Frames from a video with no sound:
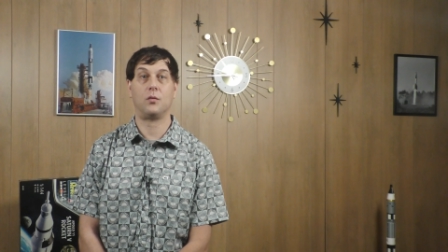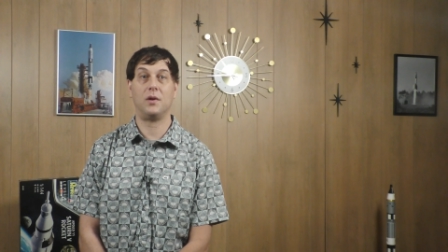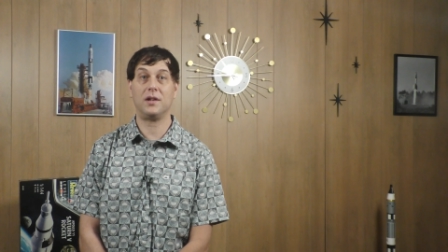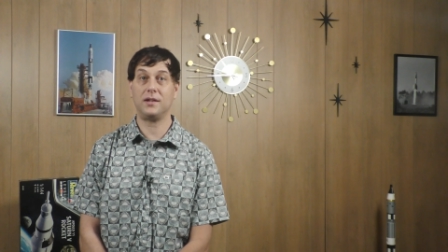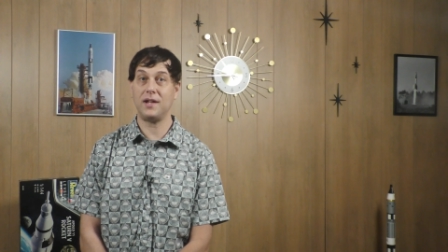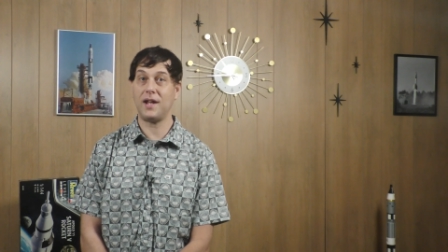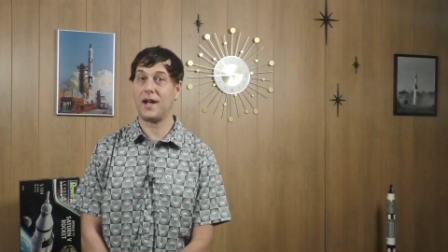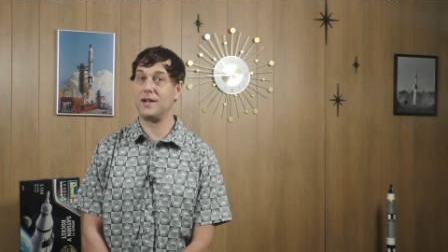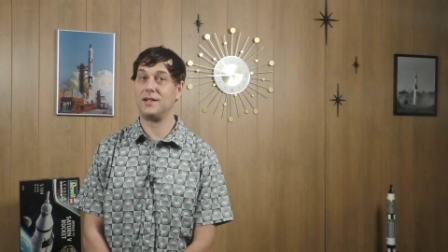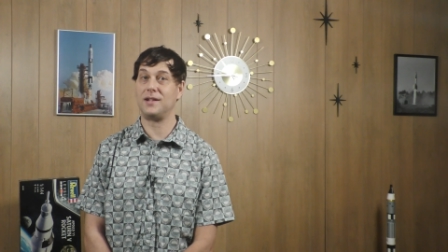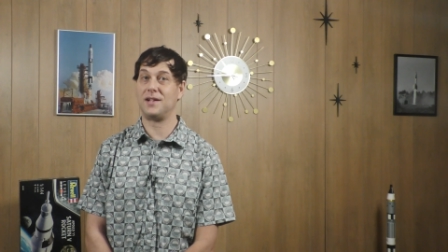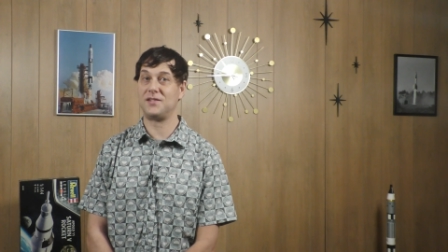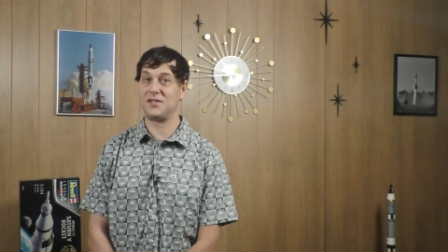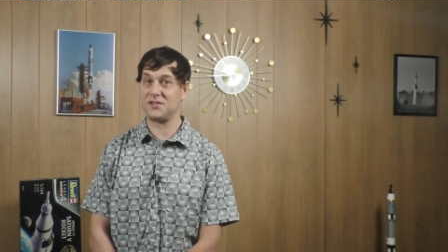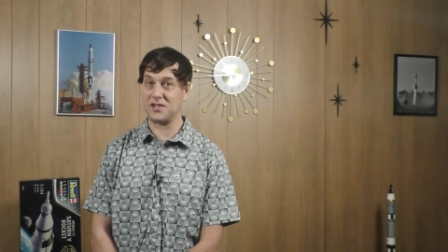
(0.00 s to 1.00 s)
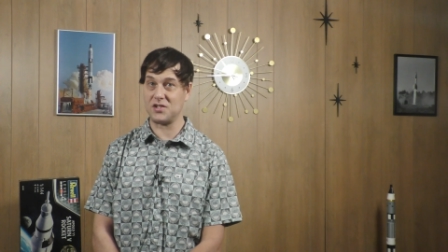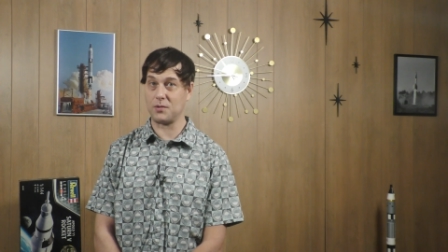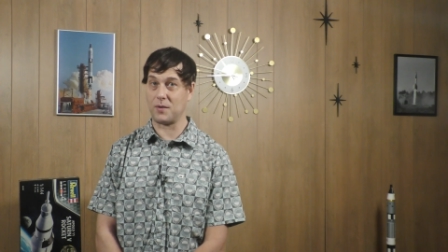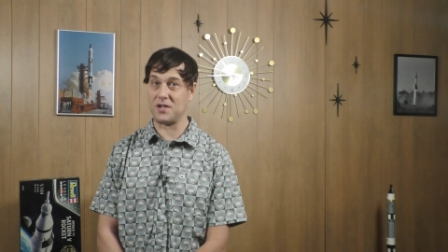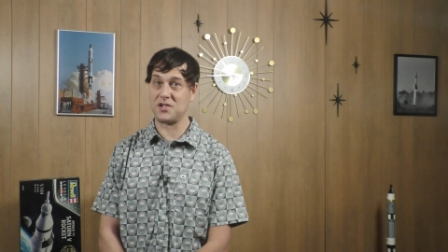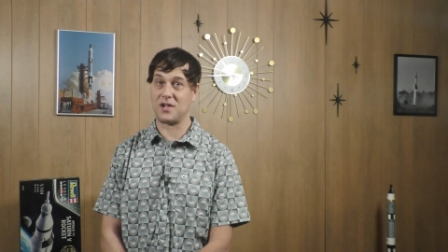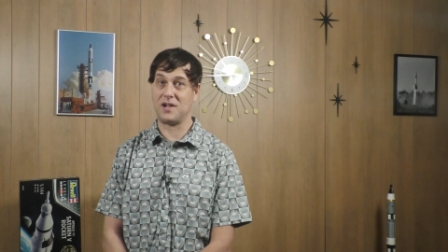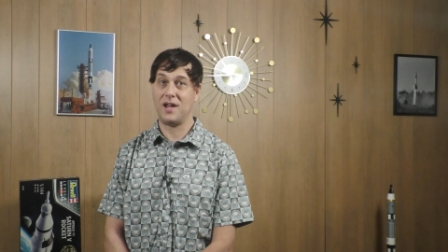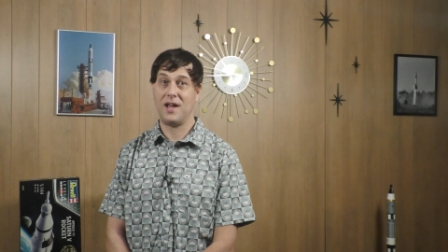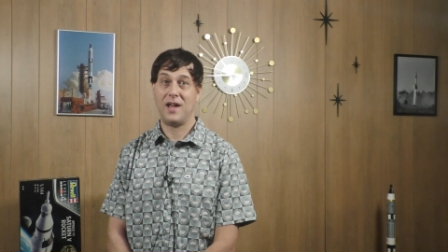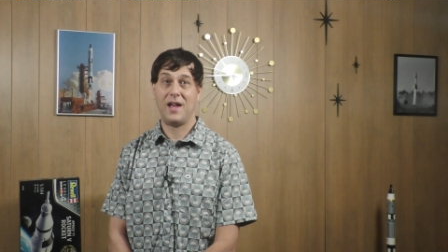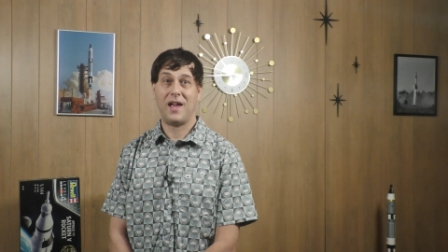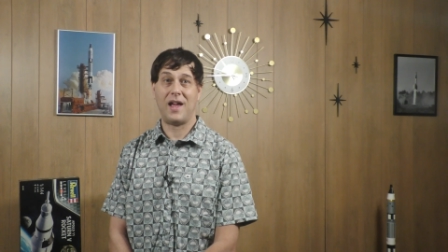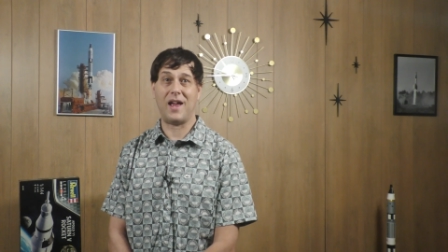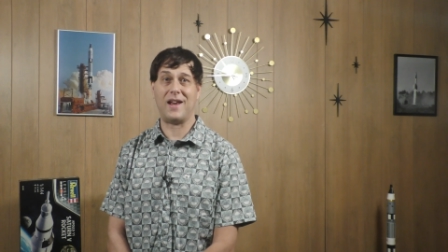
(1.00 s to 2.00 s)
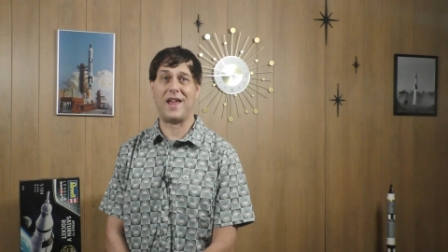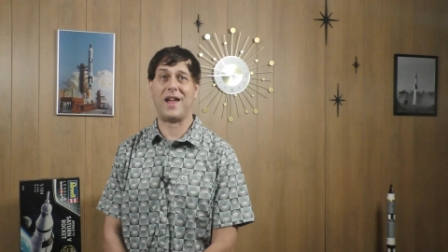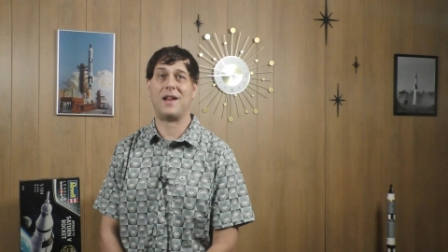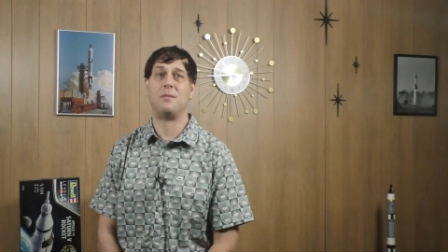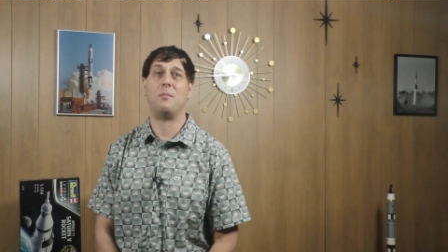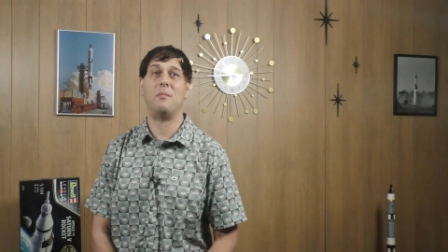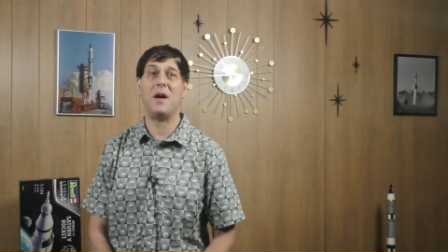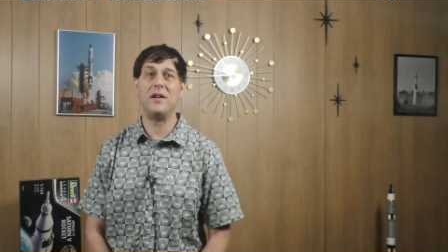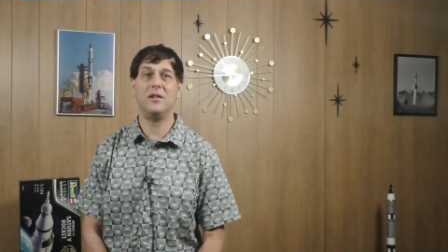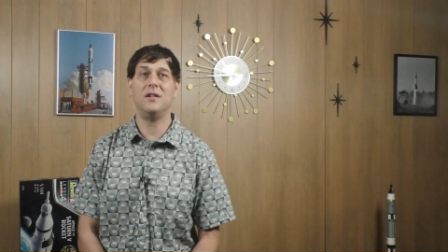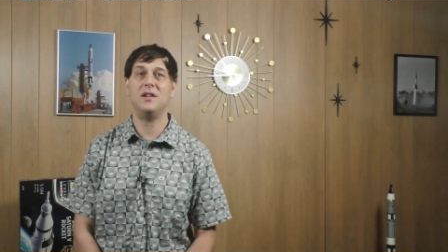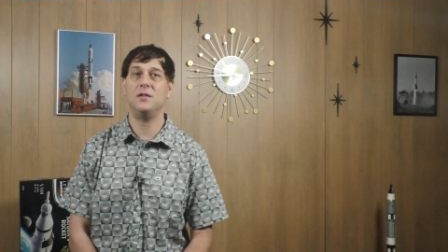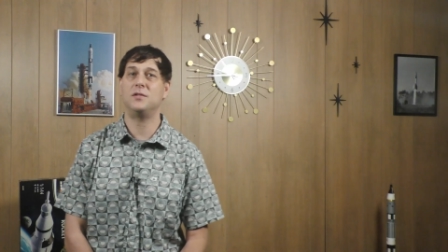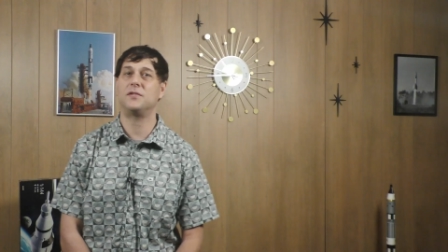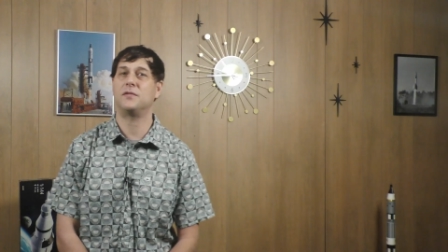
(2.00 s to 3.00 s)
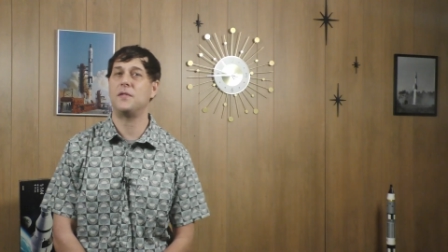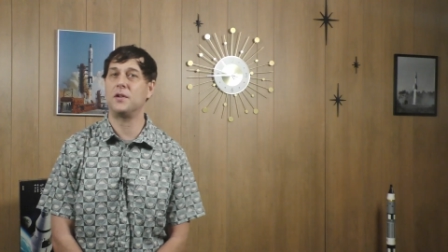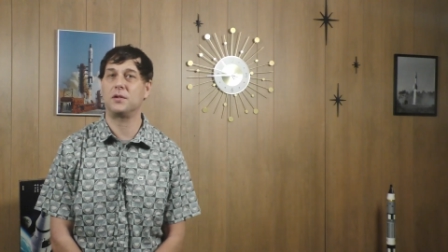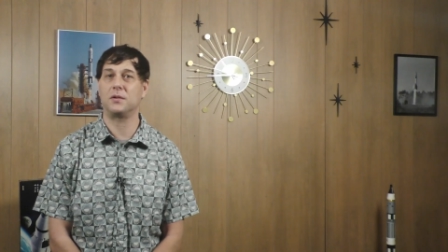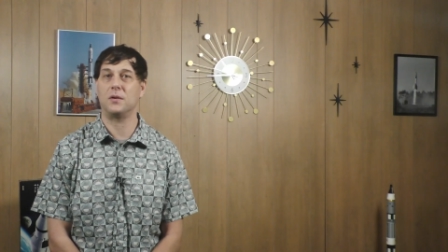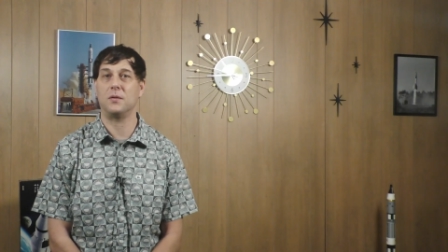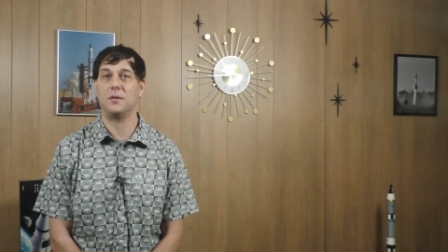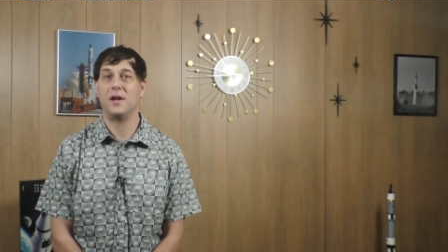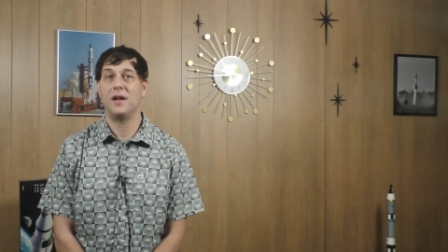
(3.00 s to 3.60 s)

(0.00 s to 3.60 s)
quickly analyzed the situation and had better news for the crew.